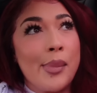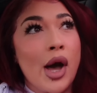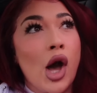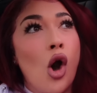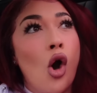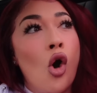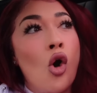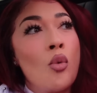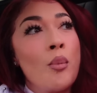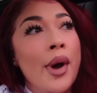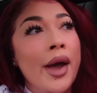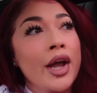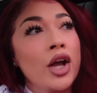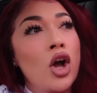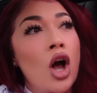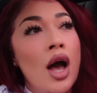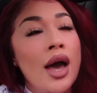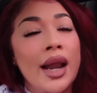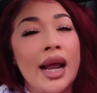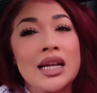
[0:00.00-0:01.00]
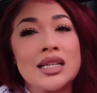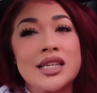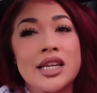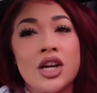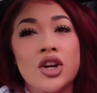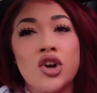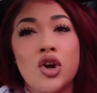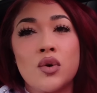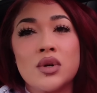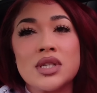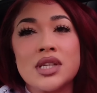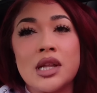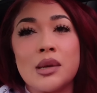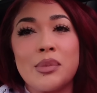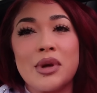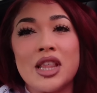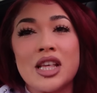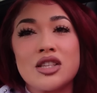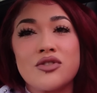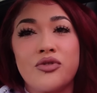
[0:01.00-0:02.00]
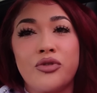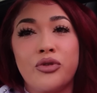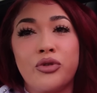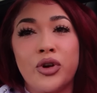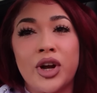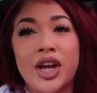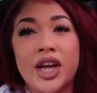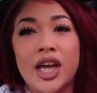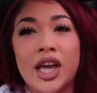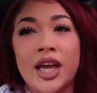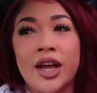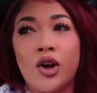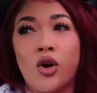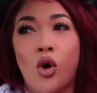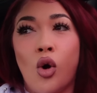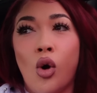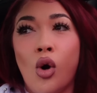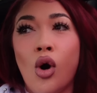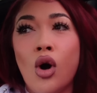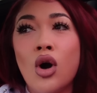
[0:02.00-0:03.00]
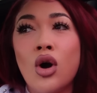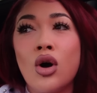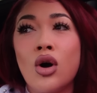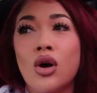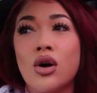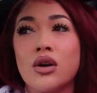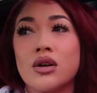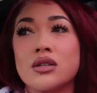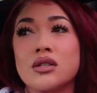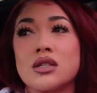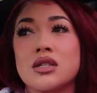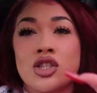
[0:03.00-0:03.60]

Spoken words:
But oh my god, I didn't know it was going to be this freaking cold.